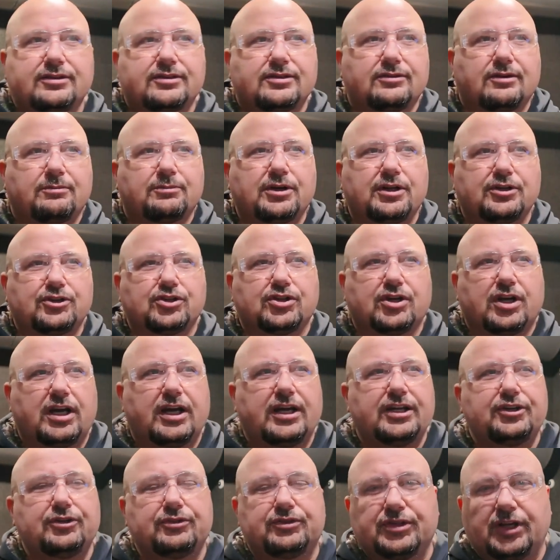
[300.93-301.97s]
So I'm gonna
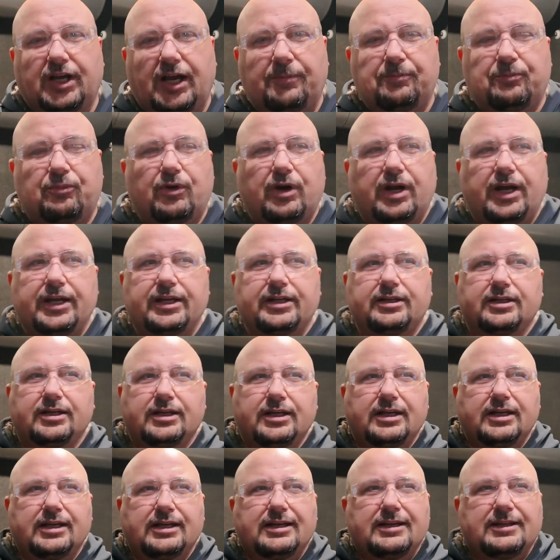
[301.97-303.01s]
try the top right,
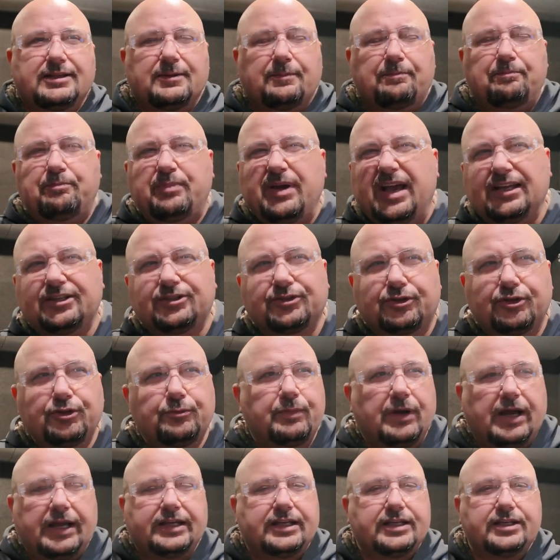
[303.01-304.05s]
the best
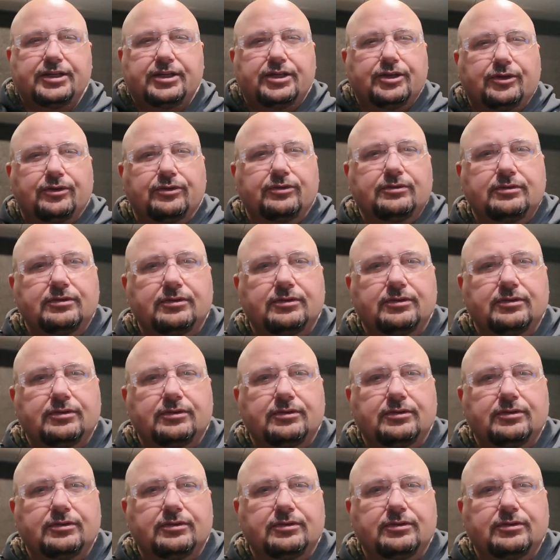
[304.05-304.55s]
group I can do.